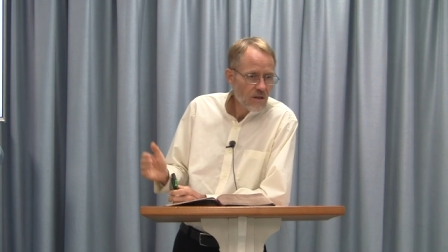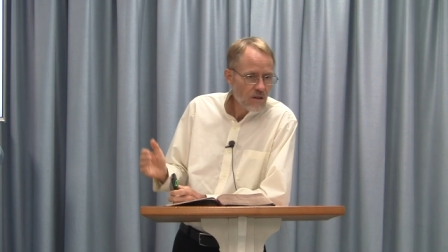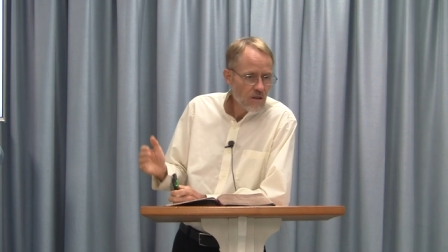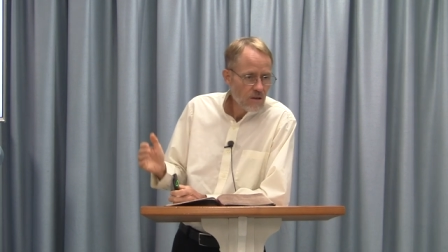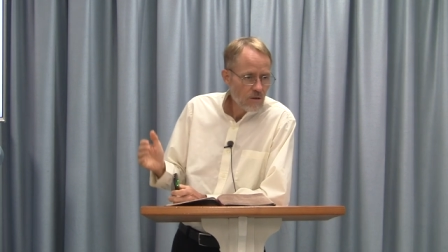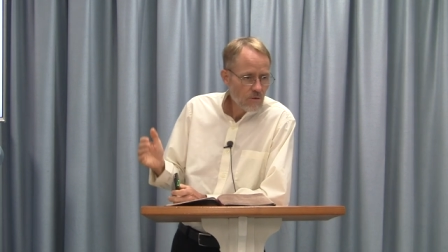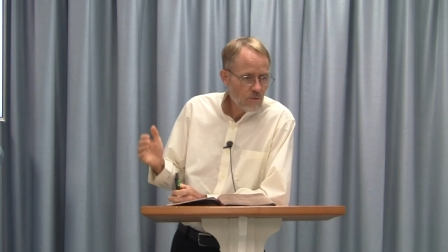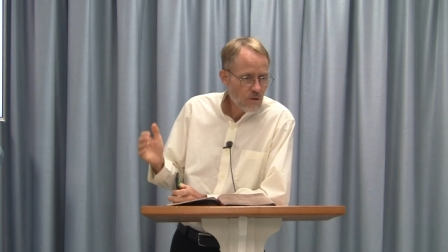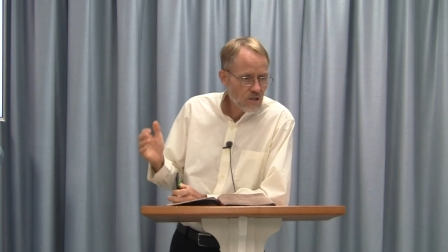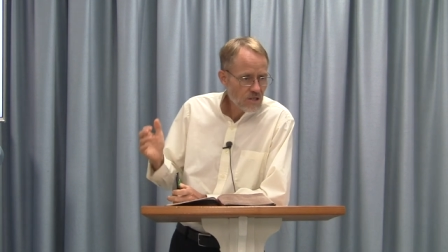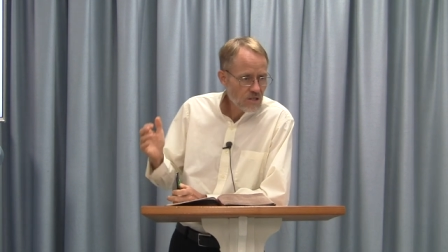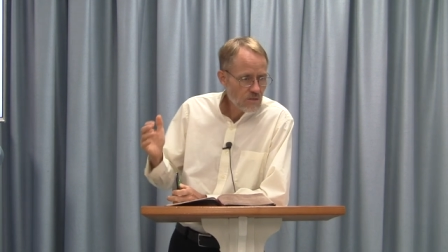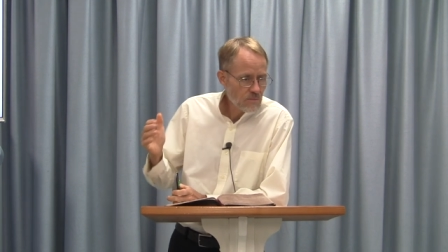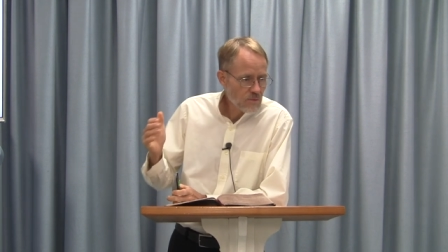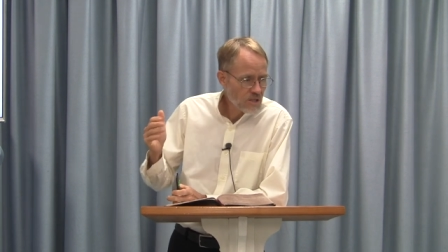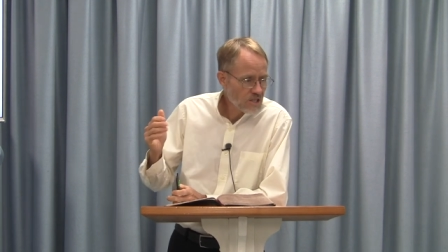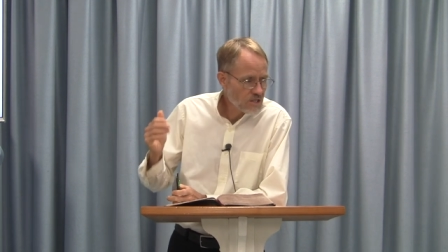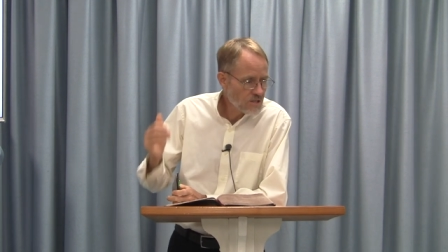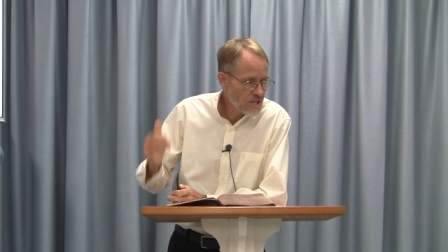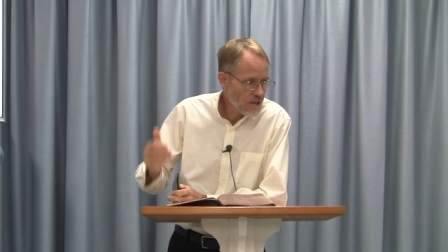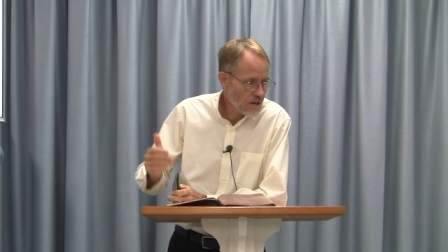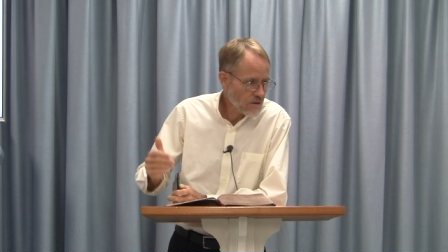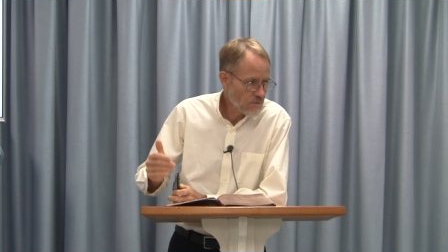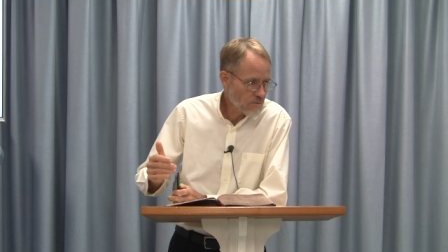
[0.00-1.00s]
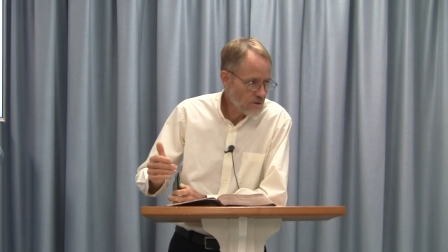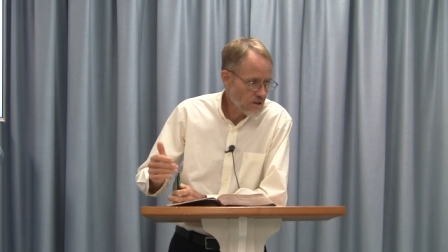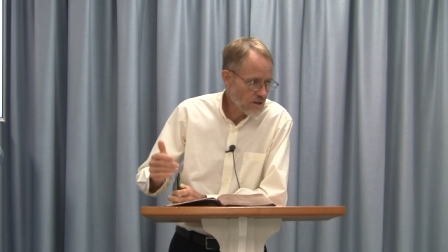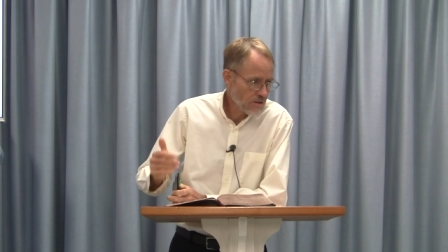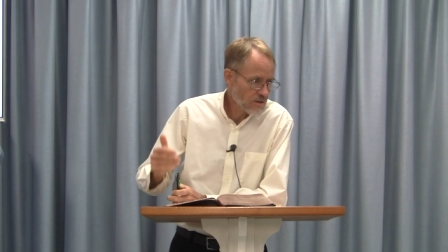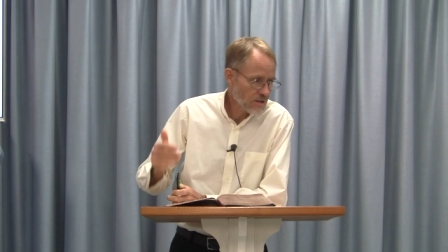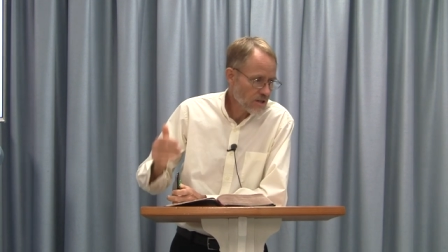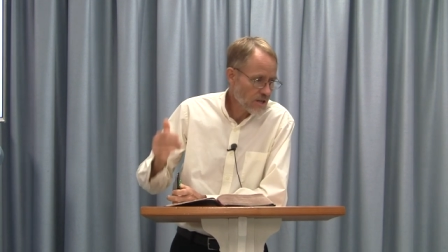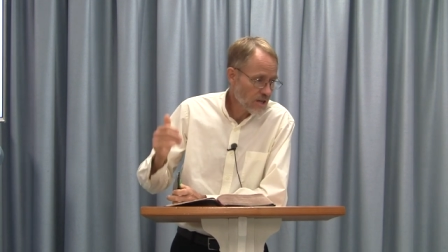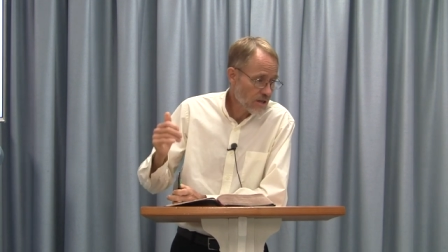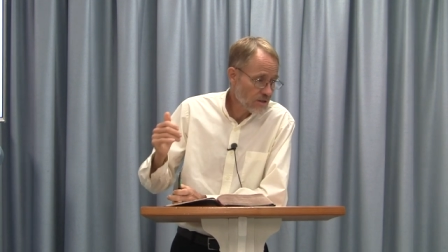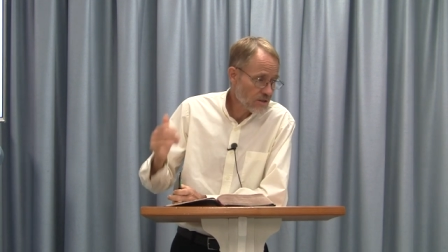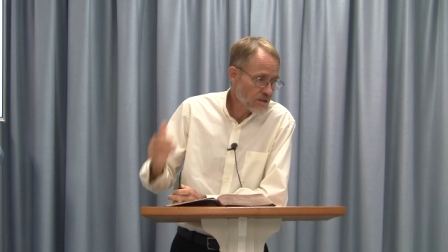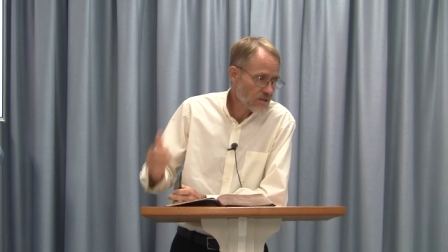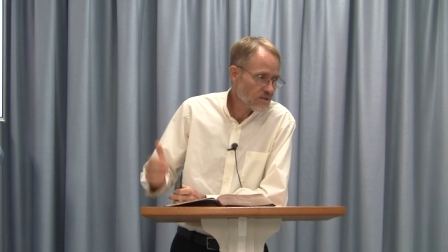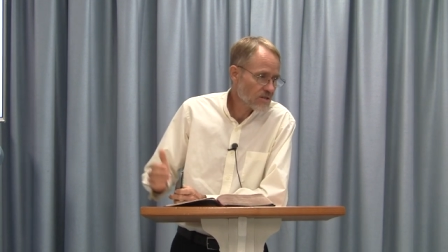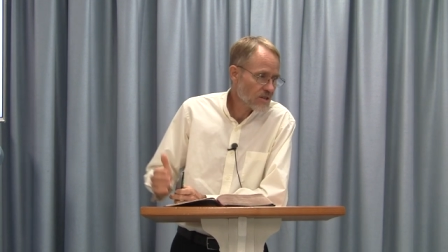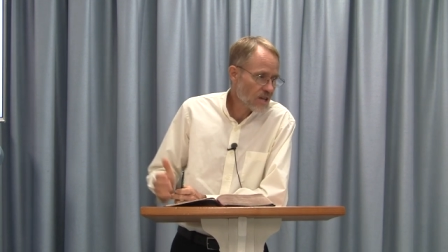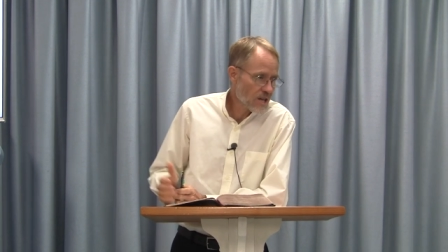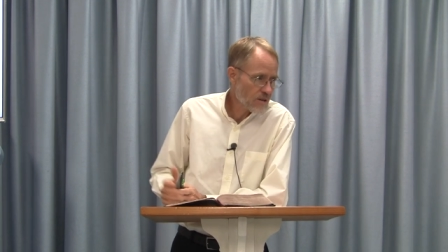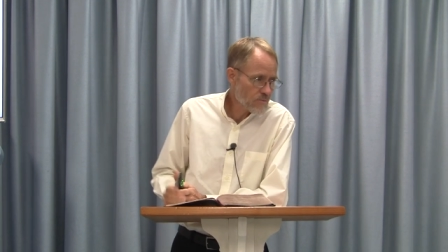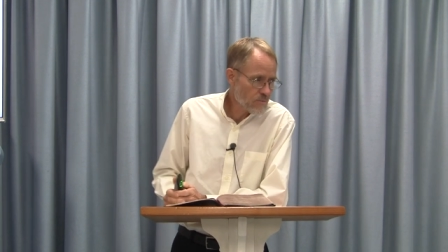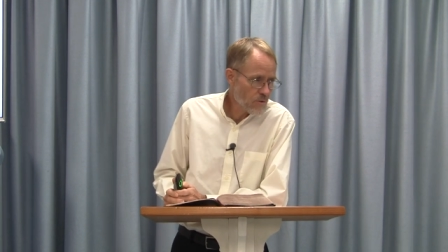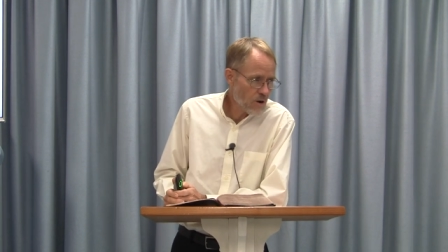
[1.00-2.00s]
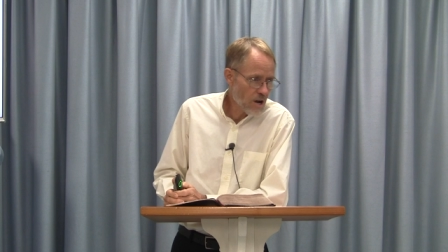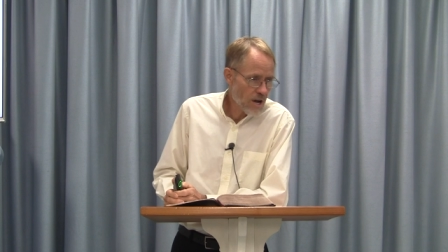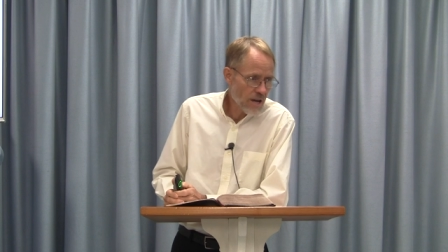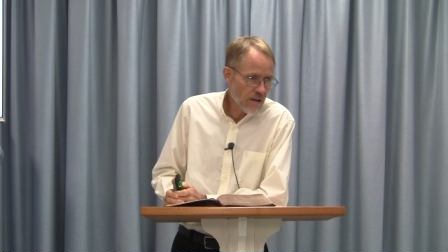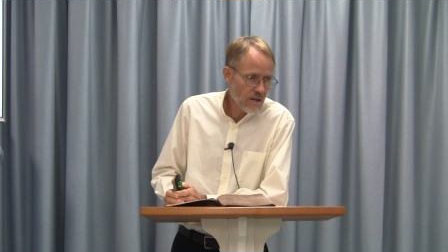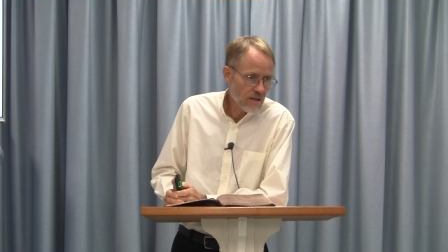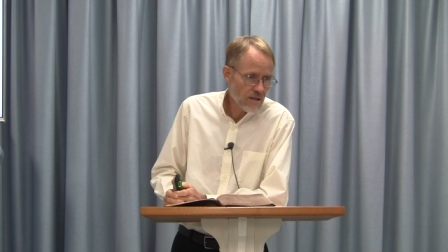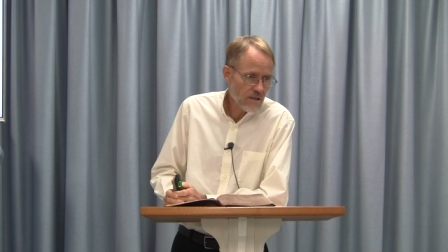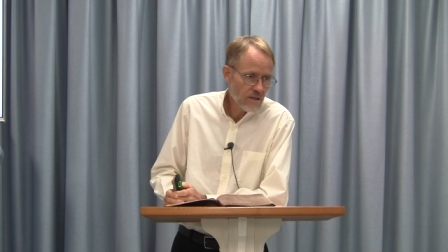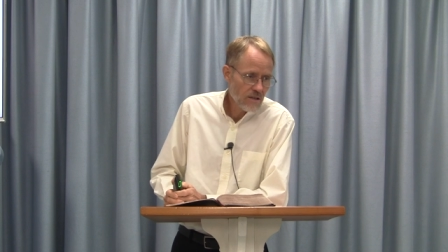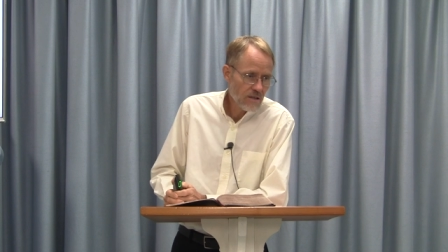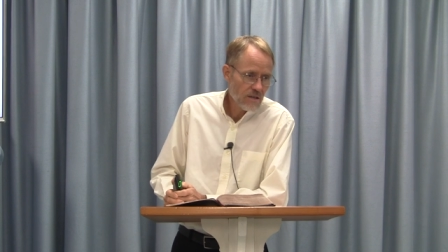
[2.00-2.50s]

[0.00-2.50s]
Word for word: was to be dealt with in the same way